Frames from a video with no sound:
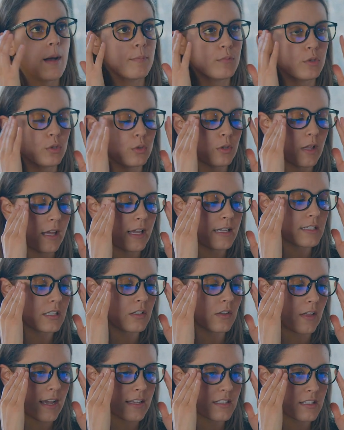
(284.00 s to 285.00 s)
Blue
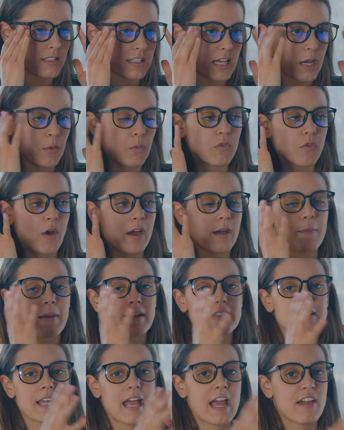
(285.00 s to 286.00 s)
light glasses I will
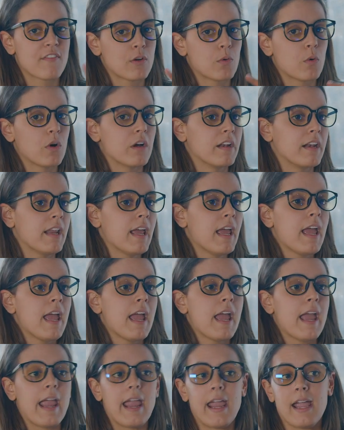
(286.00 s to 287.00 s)
recommend to everyone
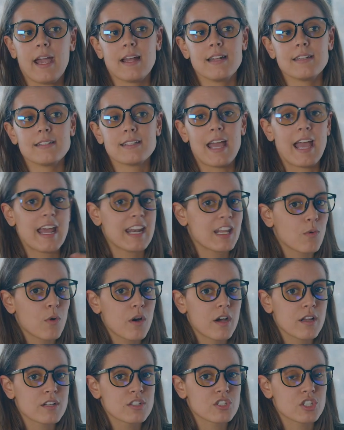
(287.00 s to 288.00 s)
and
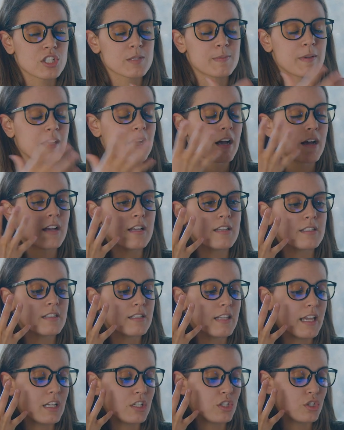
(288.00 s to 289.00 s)
anyone, just
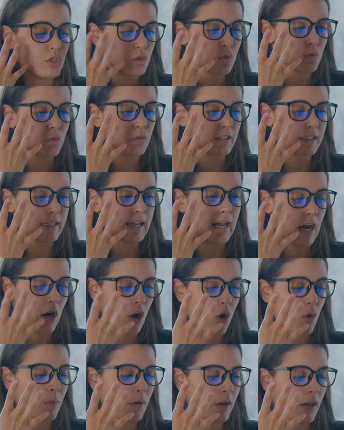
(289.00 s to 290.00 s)
because they do really
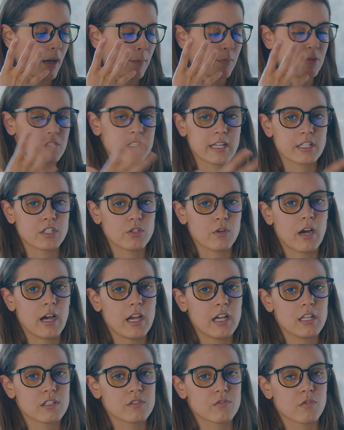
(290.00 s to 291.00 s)
help protect your
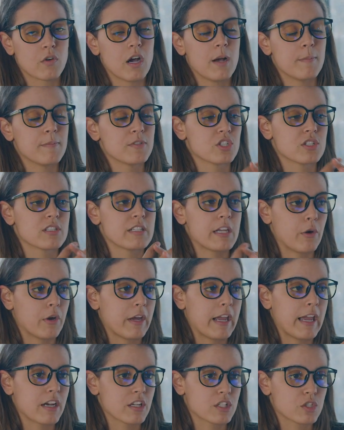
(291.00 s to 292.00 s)
eyes from just
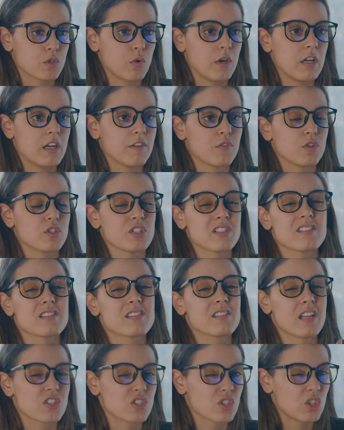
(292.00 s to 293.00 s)
staring at a screen for
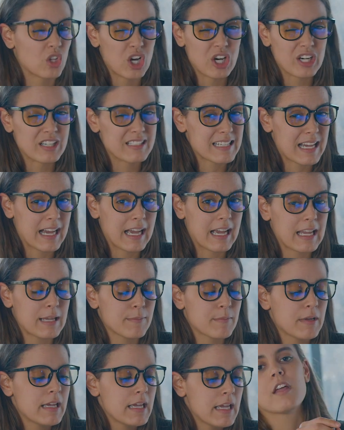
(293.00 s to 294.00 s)
just such a long
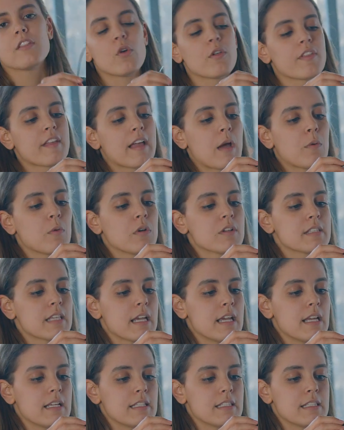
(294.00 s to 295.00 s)
time. The only thing I will
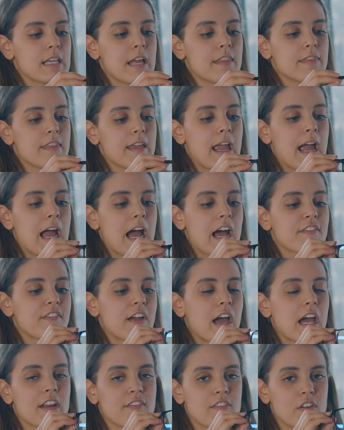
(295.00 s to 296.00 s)
say is that they
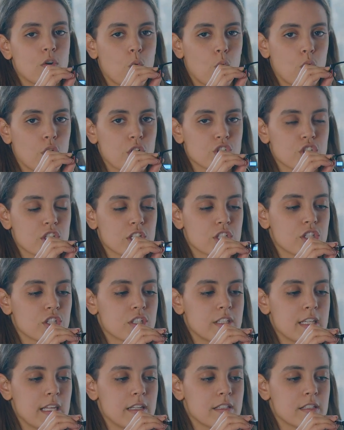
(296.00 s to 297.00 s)
have kind of an
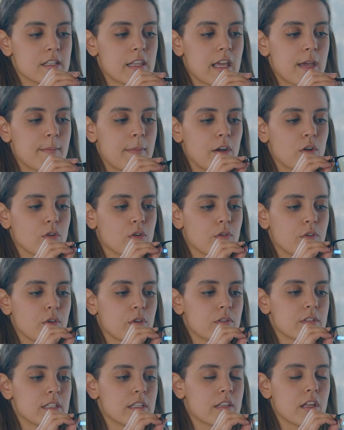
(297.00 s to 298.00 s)
orangish tint to them. I don't know if
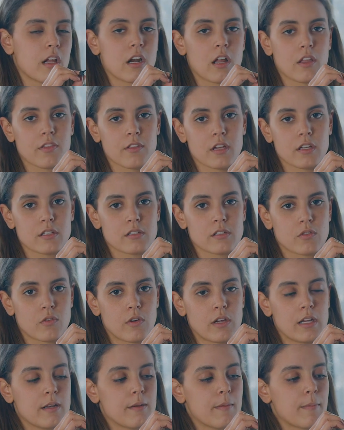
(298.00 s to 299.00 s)
you can see that on the
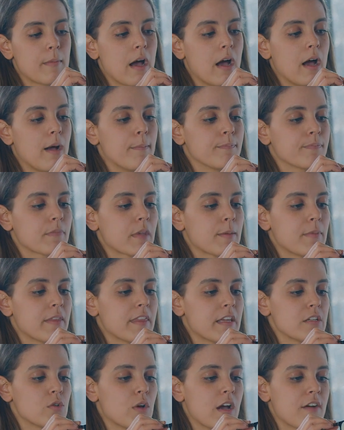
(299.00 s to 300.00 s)
screen,
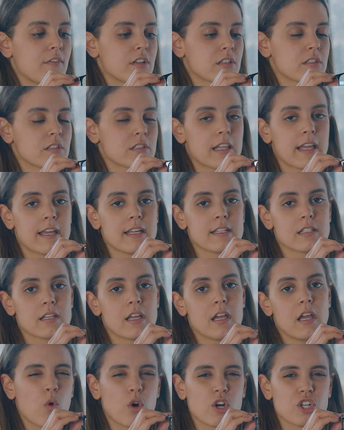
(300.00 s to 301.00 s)
but they do have a
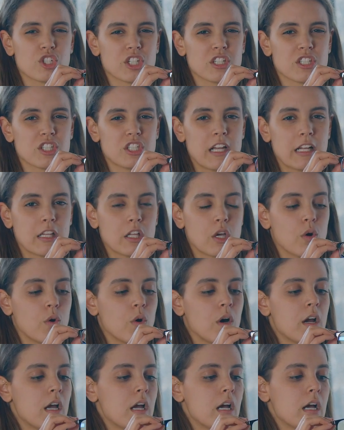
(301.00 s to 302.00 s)
slight orangish
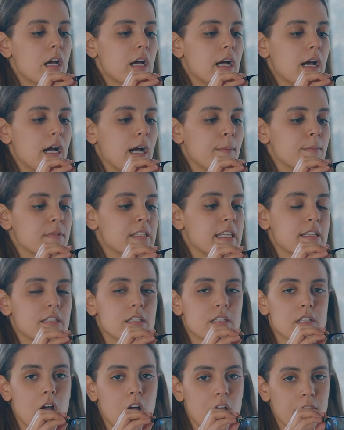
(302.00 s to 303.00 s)
yellow
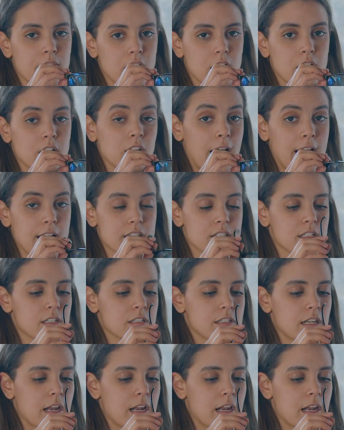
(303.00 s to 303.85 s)
tint on the glasses,